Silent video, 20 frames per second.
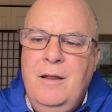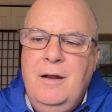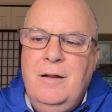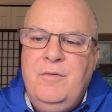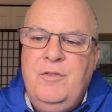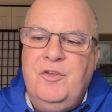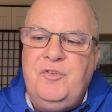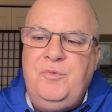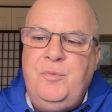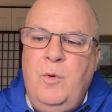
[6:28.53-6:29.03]

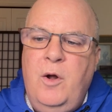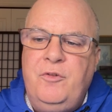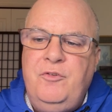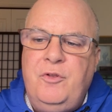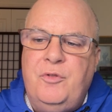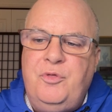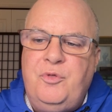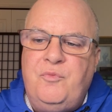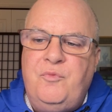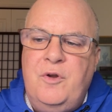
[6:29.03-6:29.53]
This one's
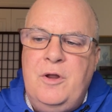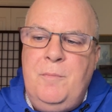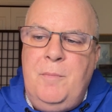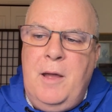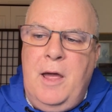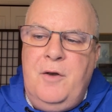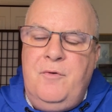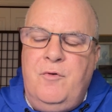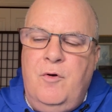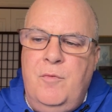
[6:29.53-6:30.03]
a
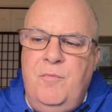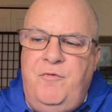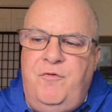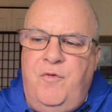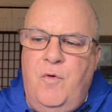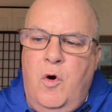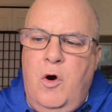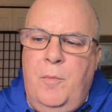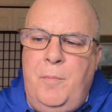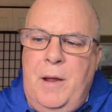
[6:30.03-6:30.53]
3-bedroom,
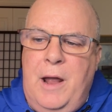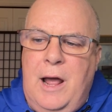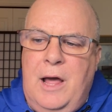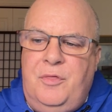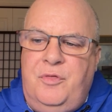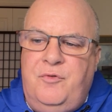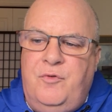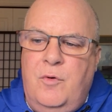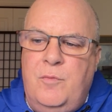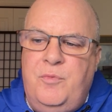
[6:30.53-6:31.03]

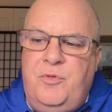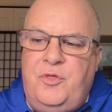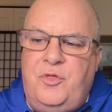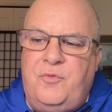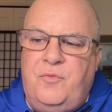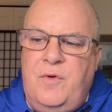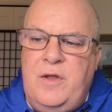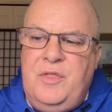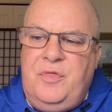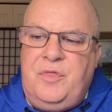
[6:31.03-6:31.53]
4-bathroom,
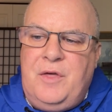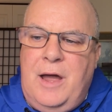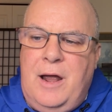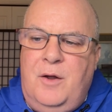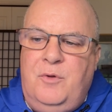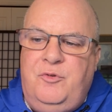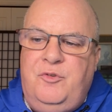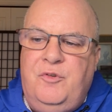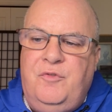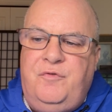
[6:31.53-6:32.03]

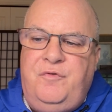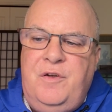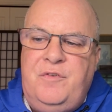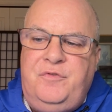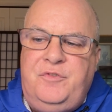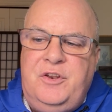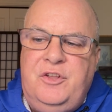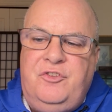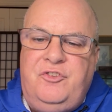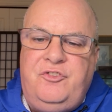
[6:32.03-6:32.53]

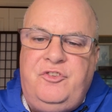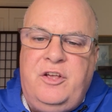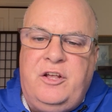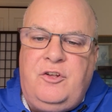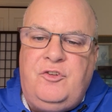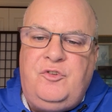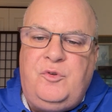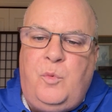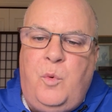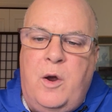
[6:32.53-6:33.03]

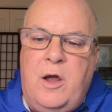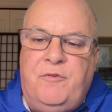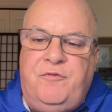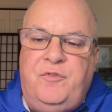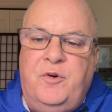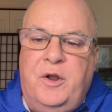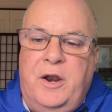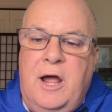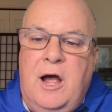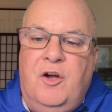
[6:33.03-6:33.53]
3,056 square
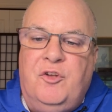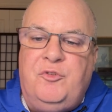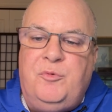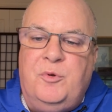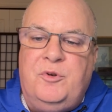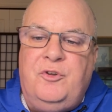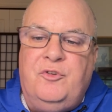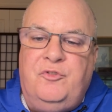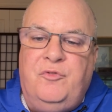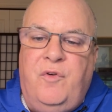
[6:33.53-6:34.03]
foot house,
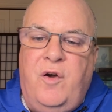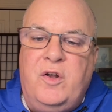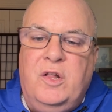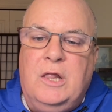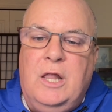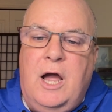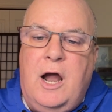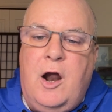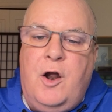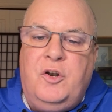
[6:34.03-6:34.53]
which is a very
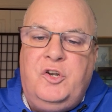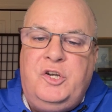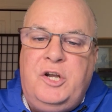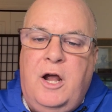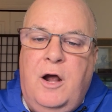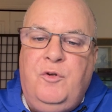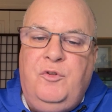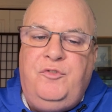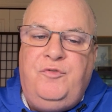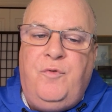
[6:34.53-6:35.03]
large
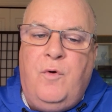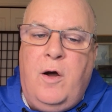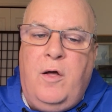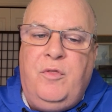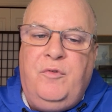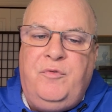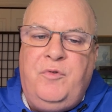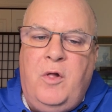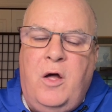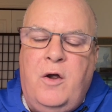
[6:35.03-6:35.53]
house for
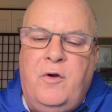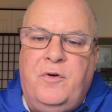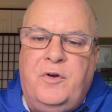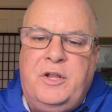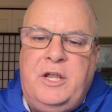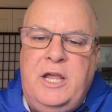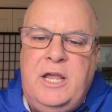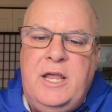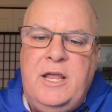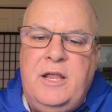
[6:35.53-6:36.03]
the
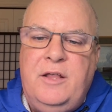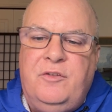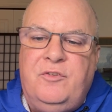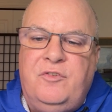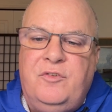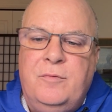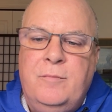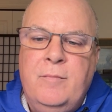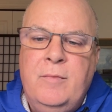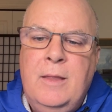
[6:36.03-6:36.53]
Florida
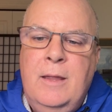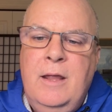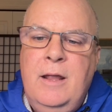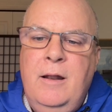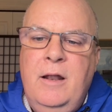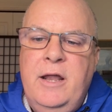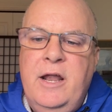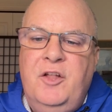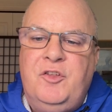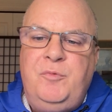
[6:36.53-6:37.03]
Keys.
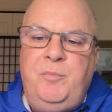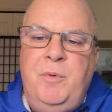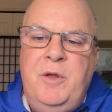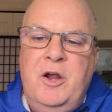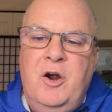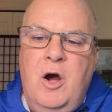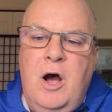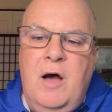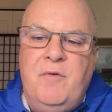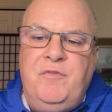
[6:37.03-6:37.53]
It's
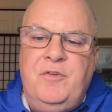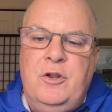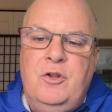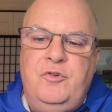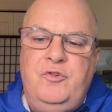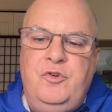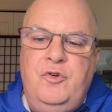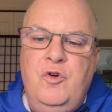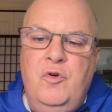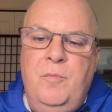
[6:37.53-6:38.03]
being offered
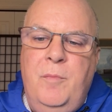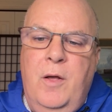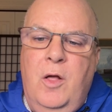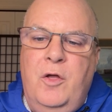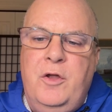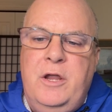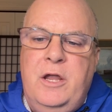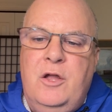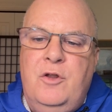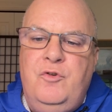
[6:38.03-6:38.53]
at
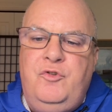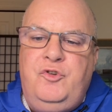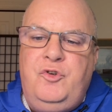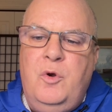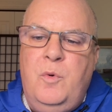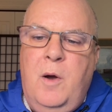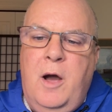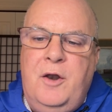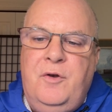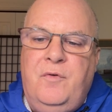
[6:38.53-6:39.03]

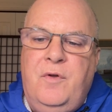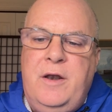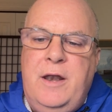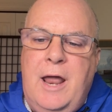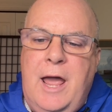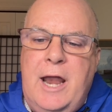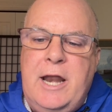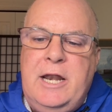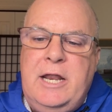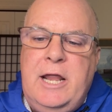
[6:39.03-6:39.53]

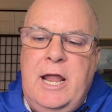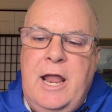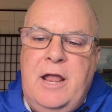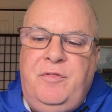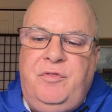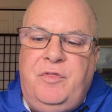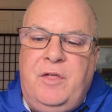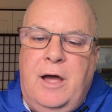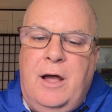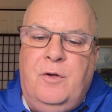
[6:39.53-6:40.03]

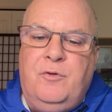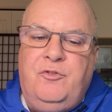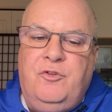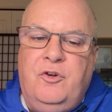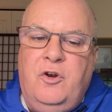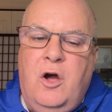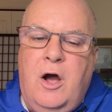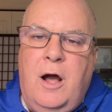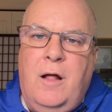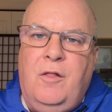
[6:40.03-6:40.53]

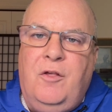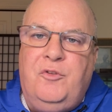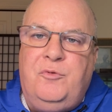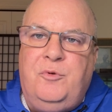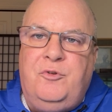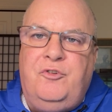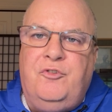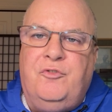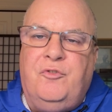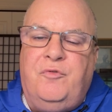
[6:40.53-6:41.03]
$2,298,000,
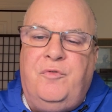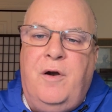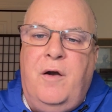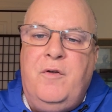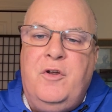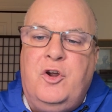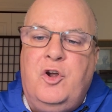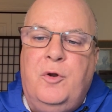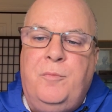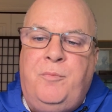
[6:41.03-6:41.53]
which is a
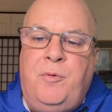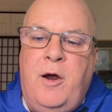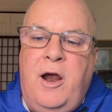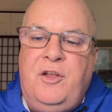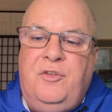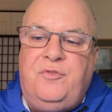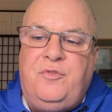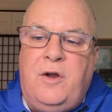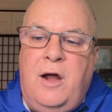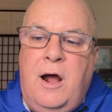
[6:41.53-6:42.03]
very good
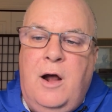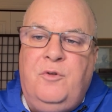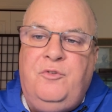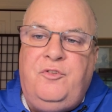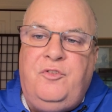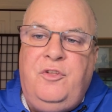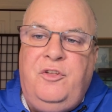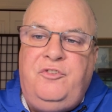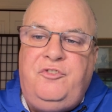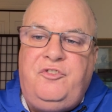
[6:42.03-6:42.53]
price for a
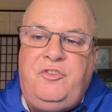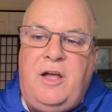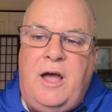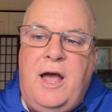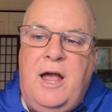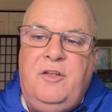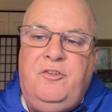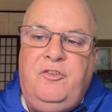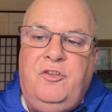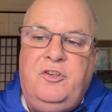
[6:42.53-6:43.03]
house this
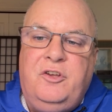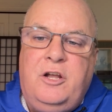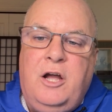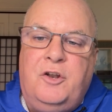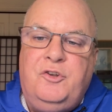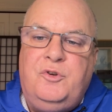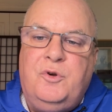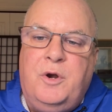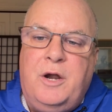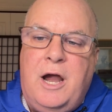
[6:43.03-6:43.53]
size in
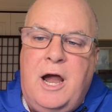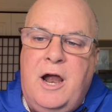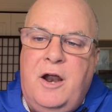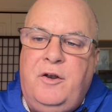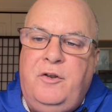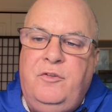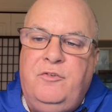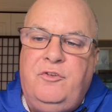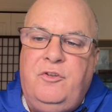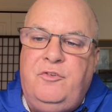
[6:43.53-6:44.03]
Cudjoe
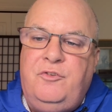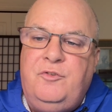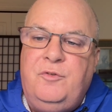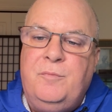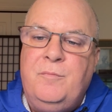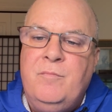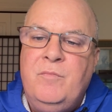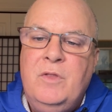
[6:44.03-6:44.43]
Gardens.